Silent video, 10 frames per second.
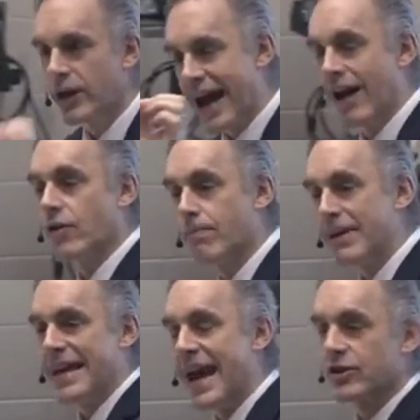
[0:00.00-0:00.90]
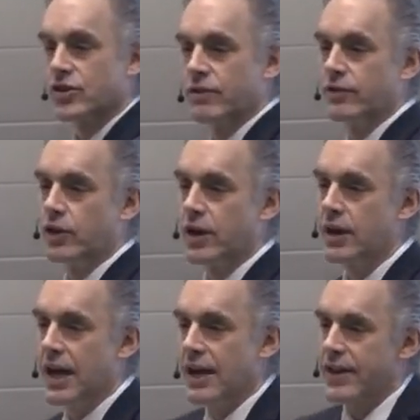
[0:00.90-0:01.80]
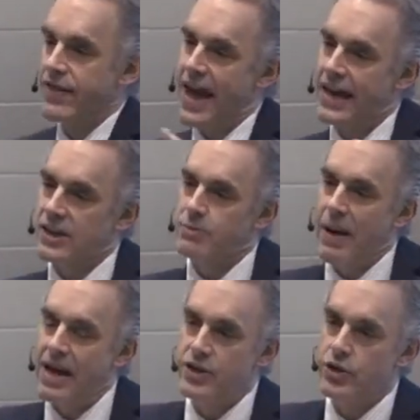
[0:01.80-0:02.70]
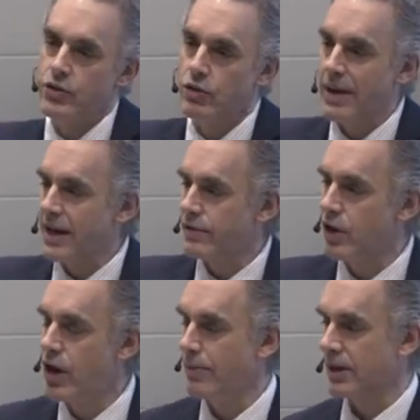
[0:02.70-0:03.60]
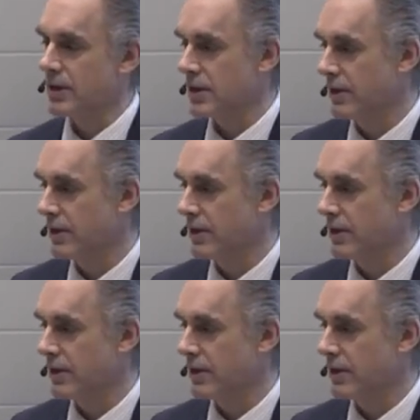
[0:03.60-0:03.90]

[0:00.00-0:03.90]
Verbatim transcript: how to be extroverted, then that expands your domain of competence.